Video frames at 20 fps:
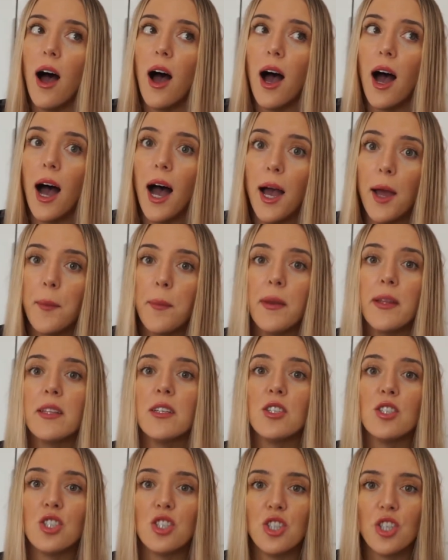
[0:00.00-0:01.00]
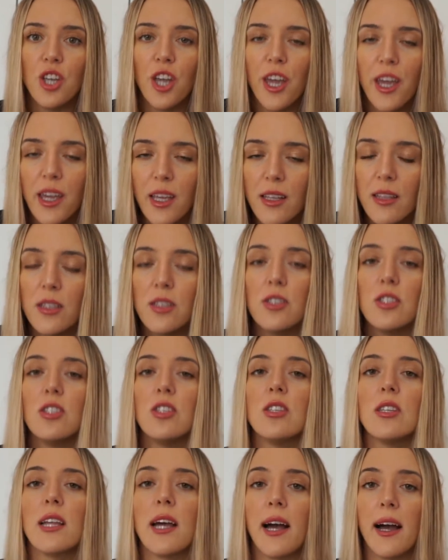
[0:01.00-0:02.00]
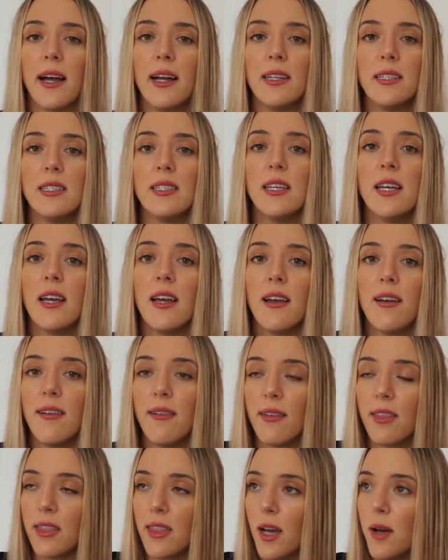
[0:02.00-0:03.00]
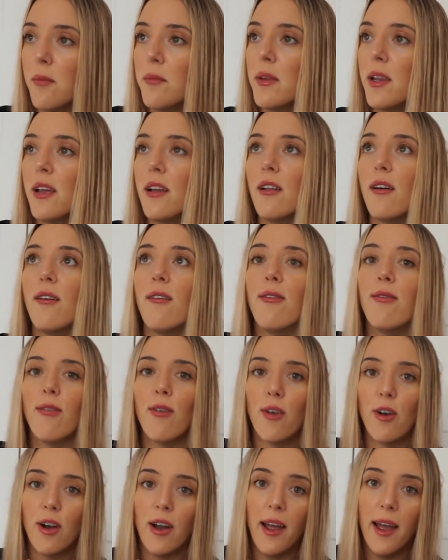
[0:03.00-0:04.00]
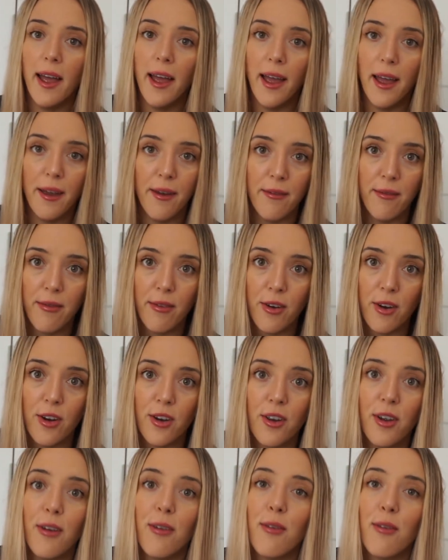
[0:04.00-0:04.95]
I've been changing that thumbnail forever.